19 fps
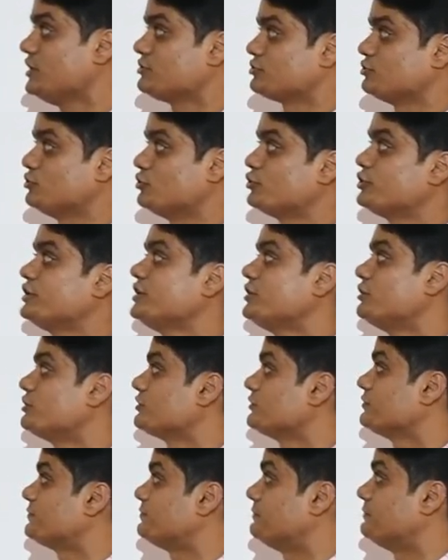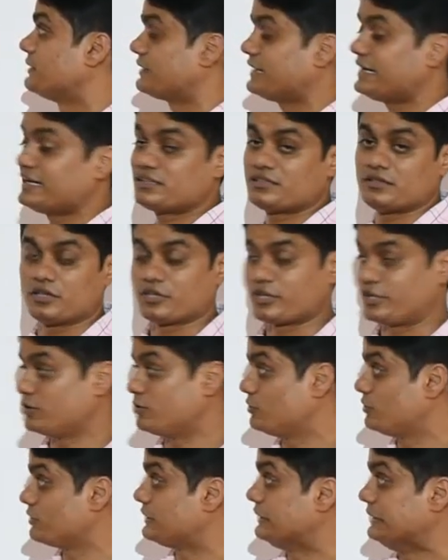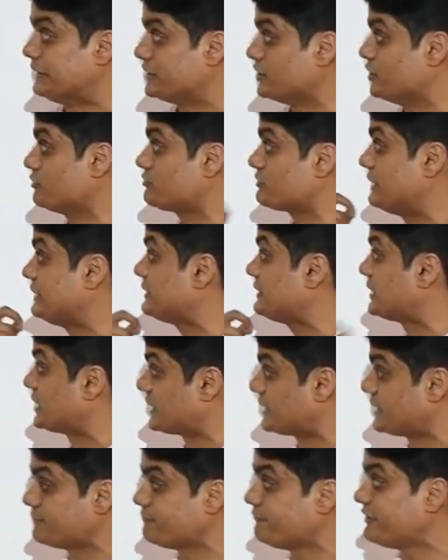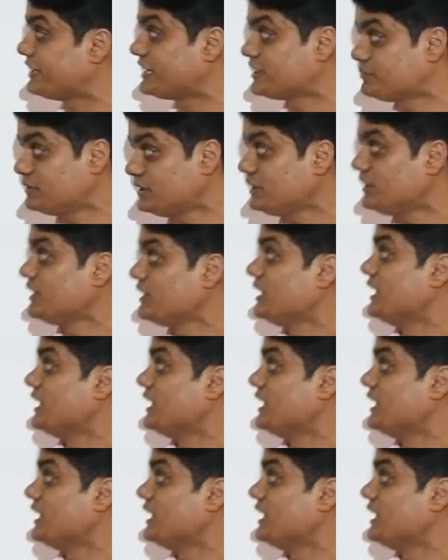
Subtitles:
So only you have to write, here you have to write the random variable